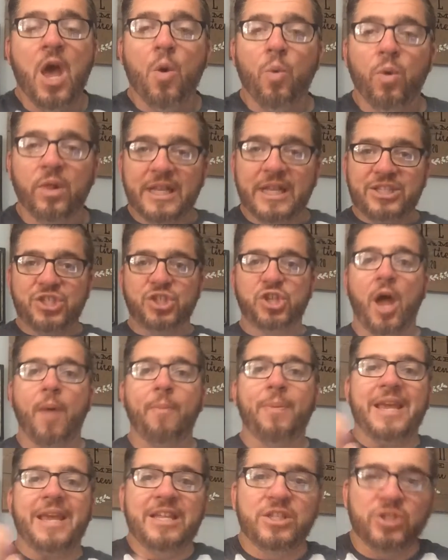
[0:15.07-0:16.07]
Well, let's
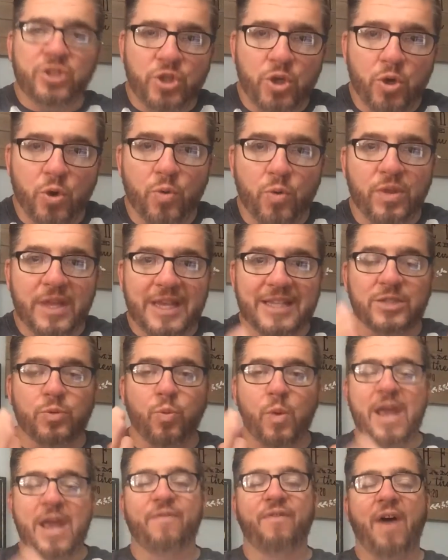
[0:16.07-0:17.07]
jump into this
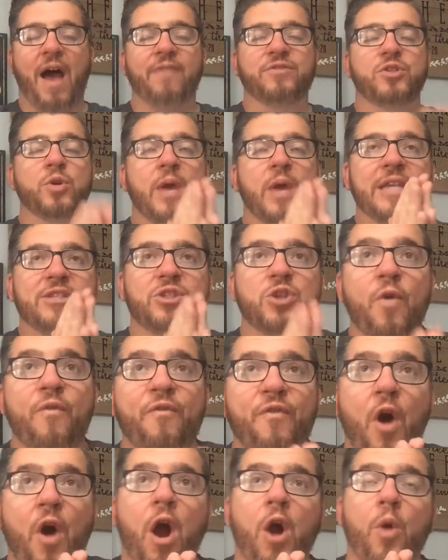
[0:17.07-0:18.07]
week 5. So
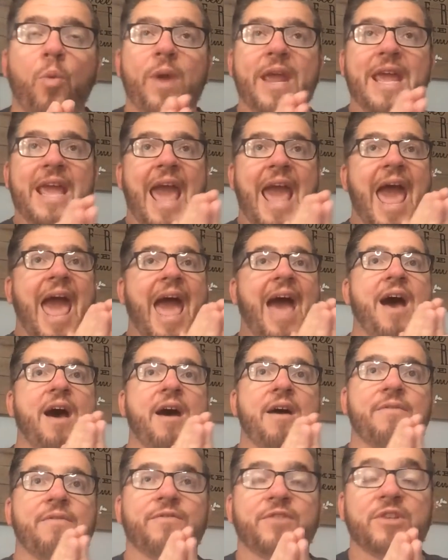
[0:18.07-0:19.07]
far we
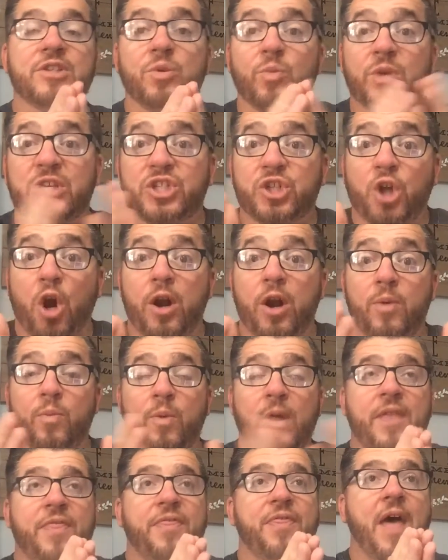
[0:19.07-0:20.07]
started
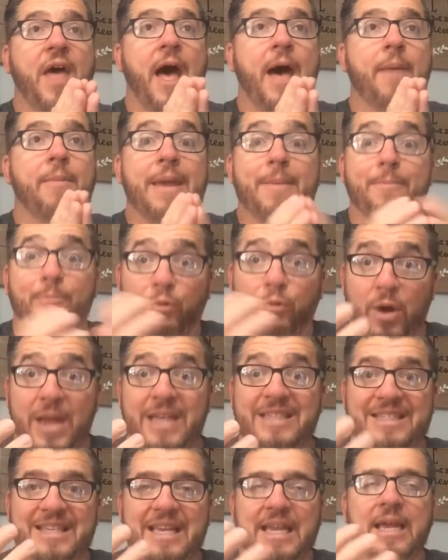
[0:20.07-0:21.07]
with
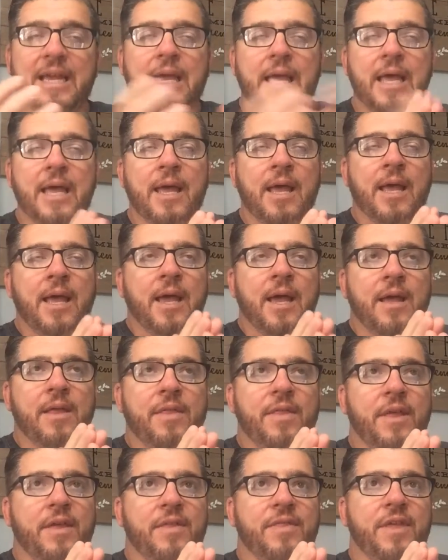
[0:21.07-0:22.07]
embracing
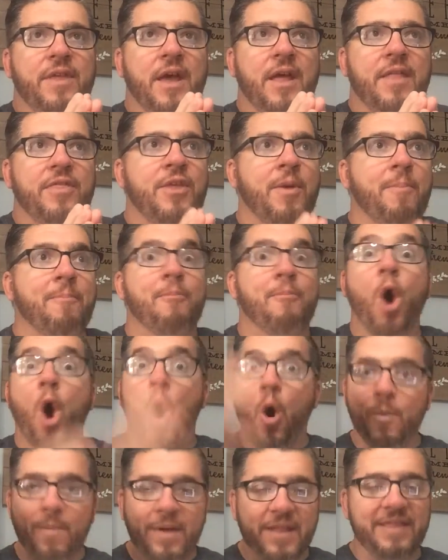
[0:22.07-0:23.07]
the
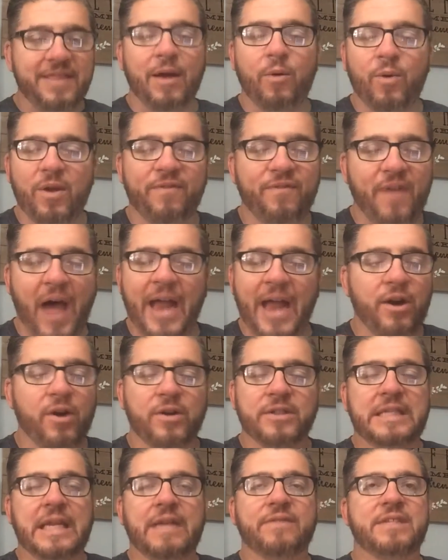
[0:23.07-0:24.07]
moment that we find
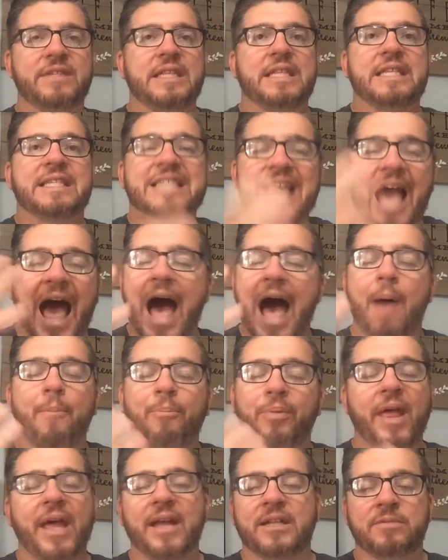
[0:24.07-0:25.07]
ourselves in, this
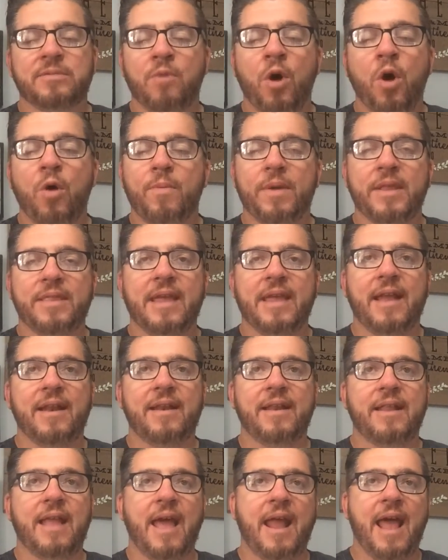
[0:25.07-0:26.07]
complex moment
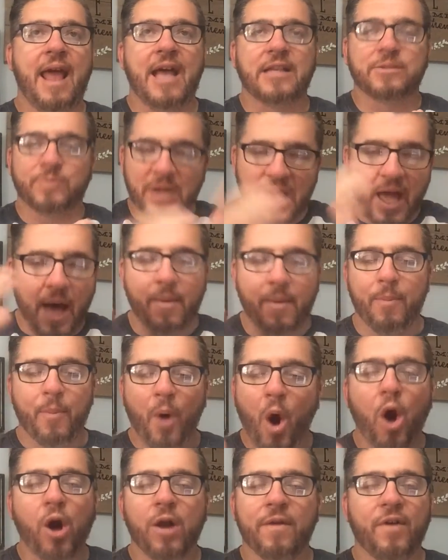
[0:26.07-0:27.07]
that has become a
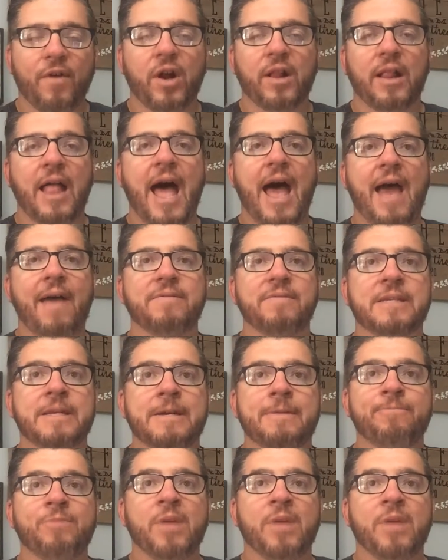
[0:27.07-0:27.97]
part of our lives.